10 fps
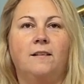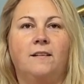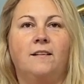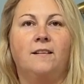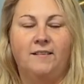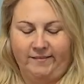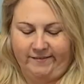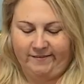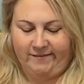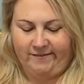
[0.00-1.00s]

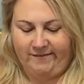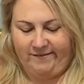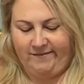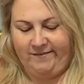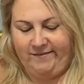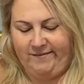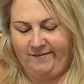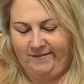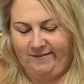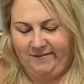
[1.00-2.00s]

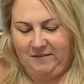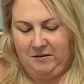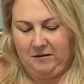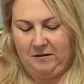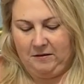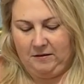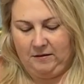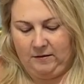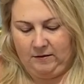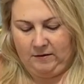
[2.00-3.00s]

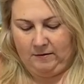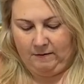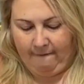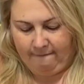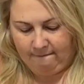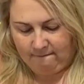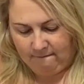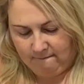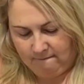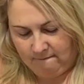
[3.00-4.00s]

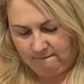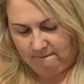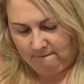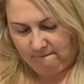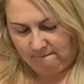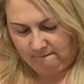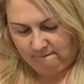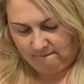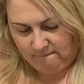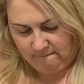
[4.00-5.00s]

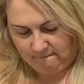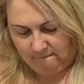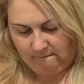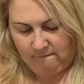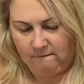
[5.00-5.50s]
Nothing is said.